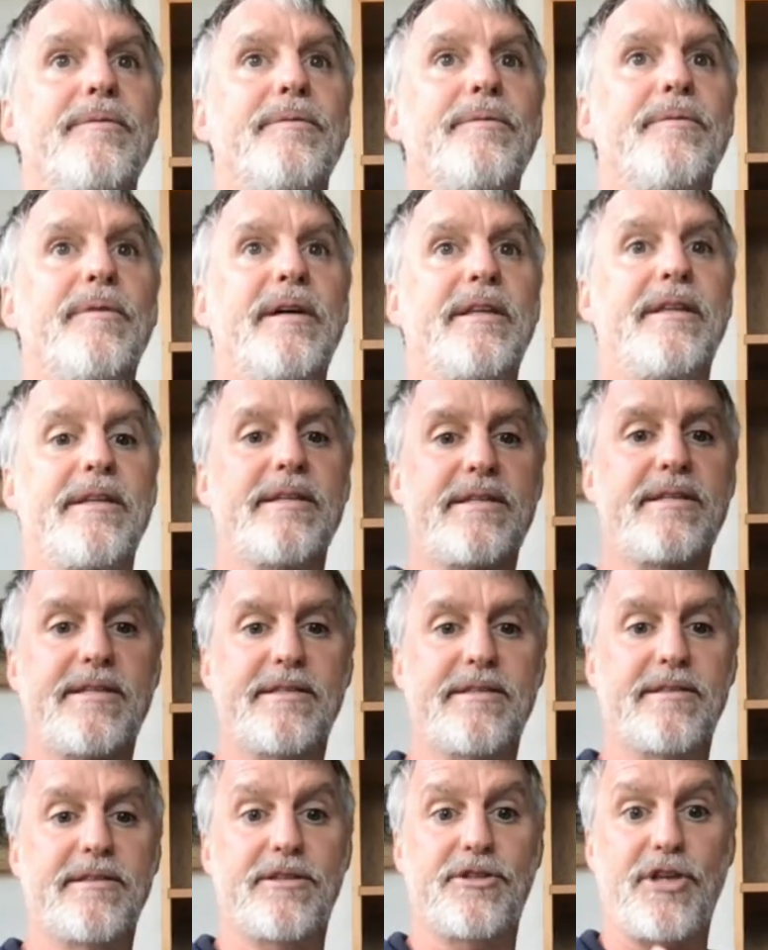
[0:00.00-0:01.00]
When
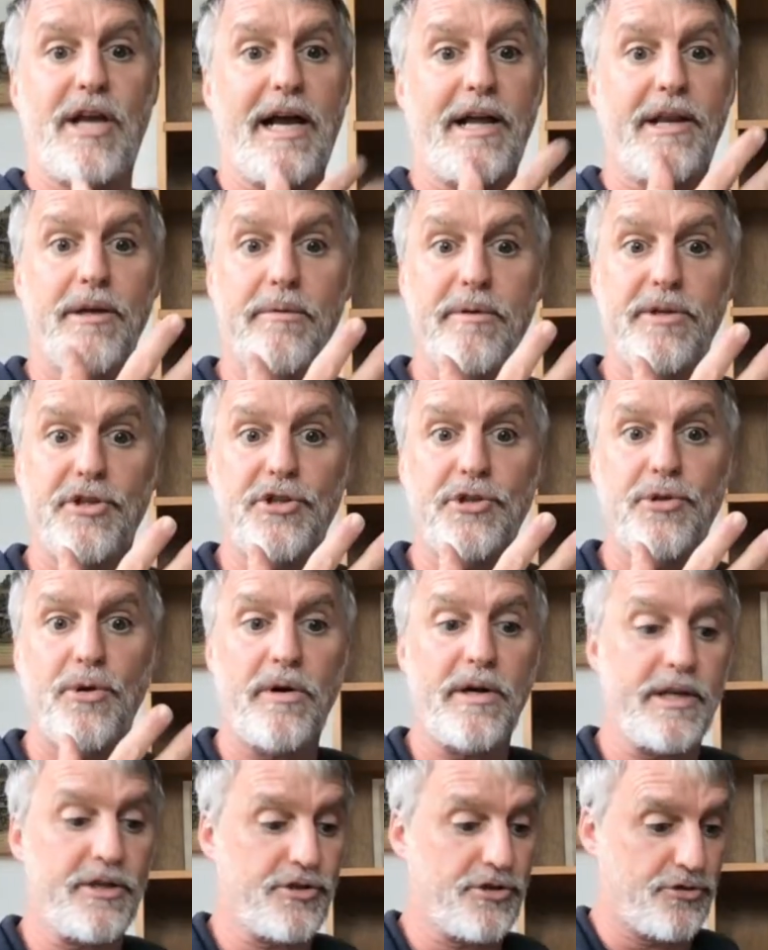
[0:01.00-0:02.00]
this shadow is
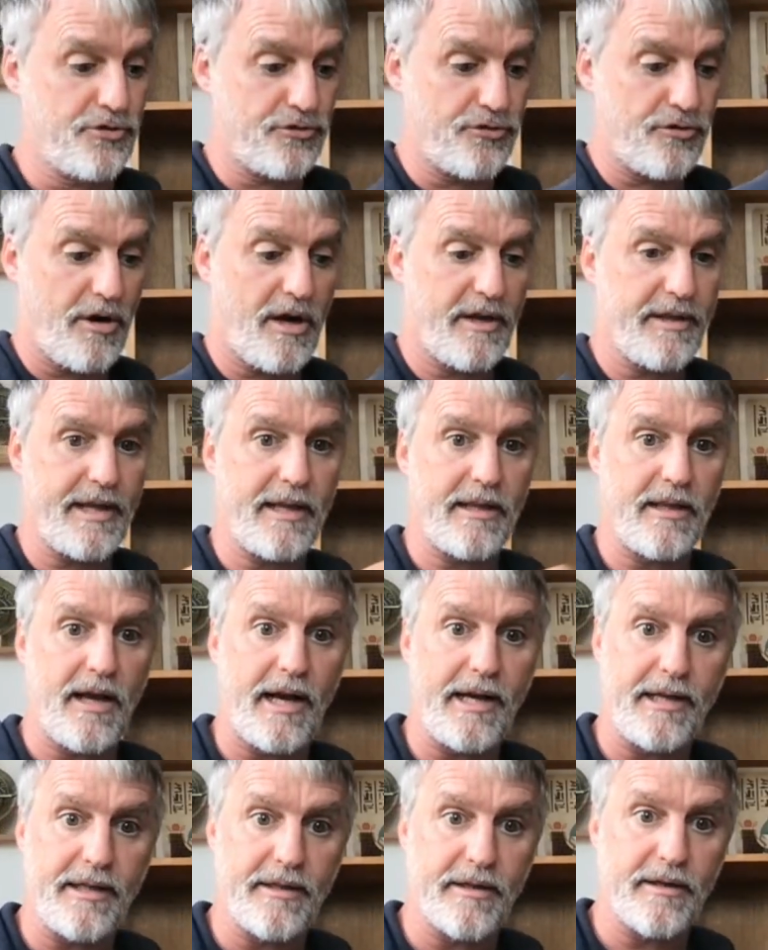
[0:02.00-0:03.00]
shortest, draw that
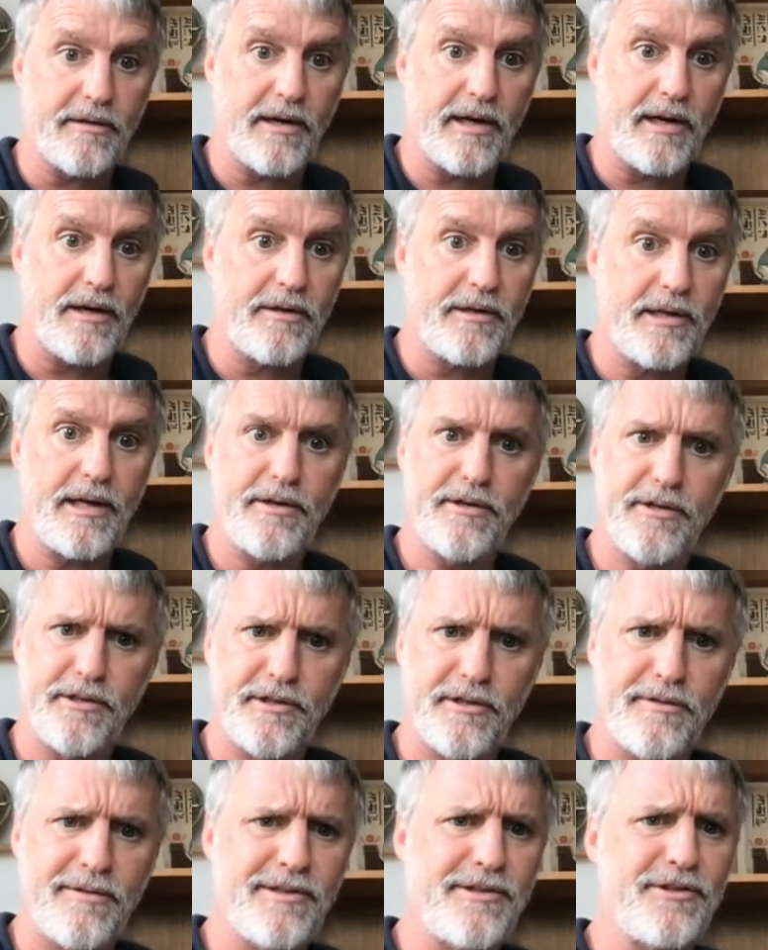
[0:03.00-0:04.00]
line in the ground. How do you
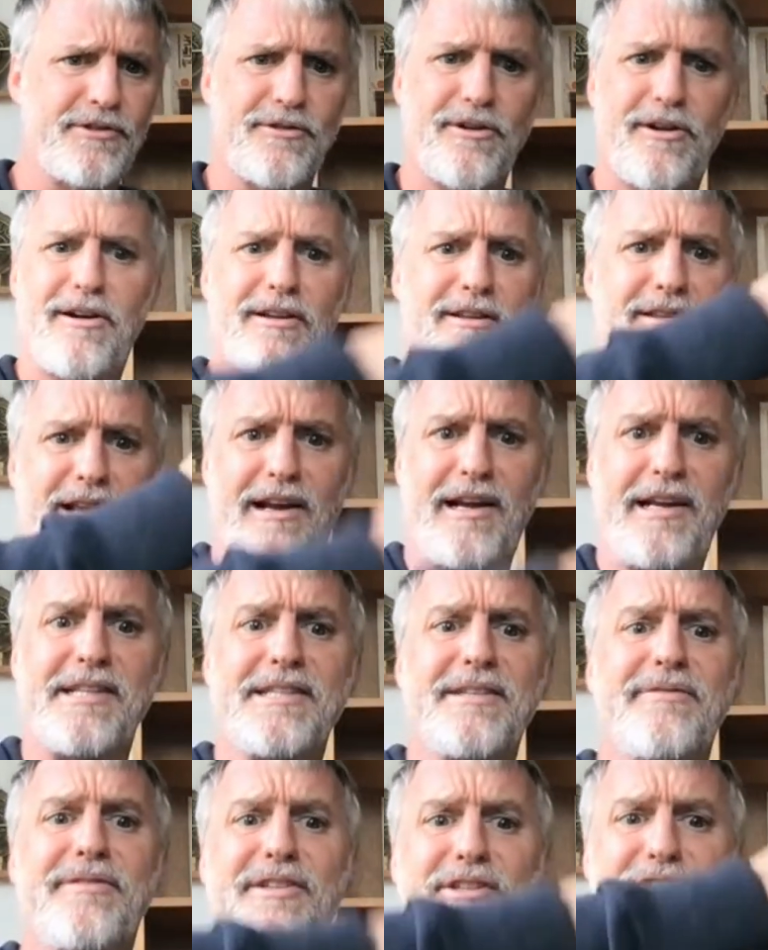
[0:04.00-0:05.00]
do it? Draw
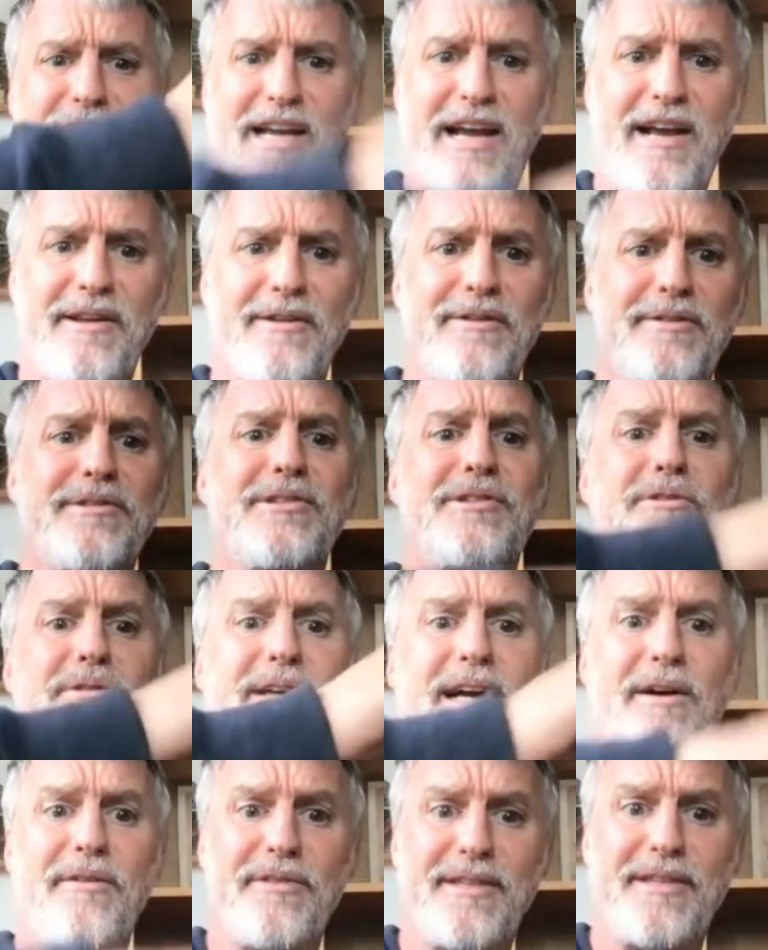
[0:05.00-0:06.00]
lines of the shadows
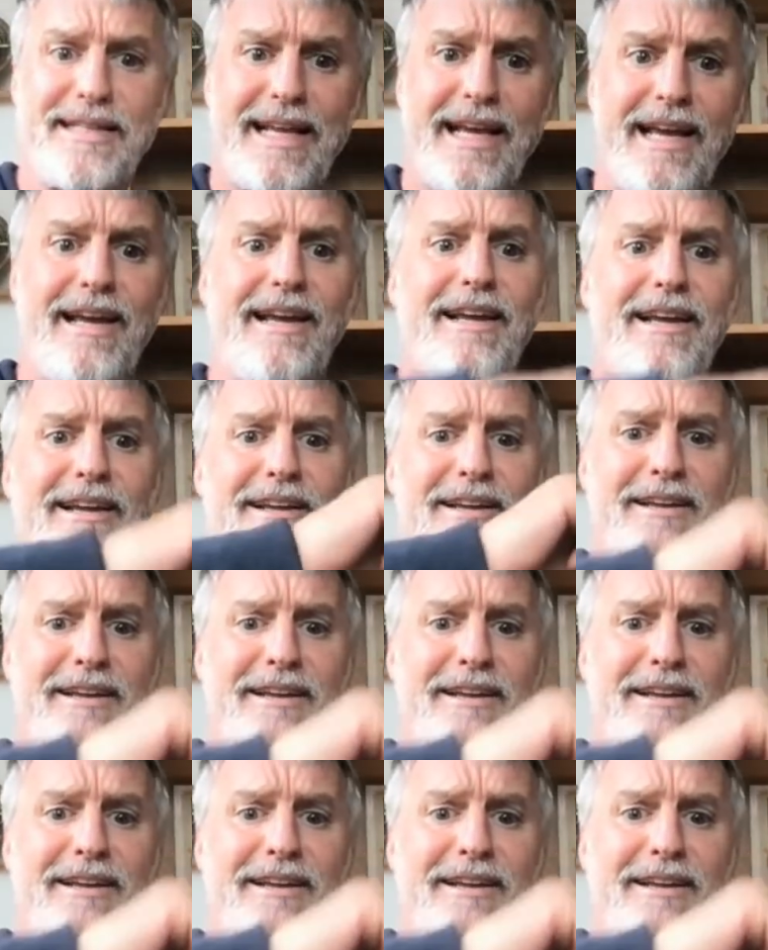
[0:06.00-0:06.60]
throughout the day.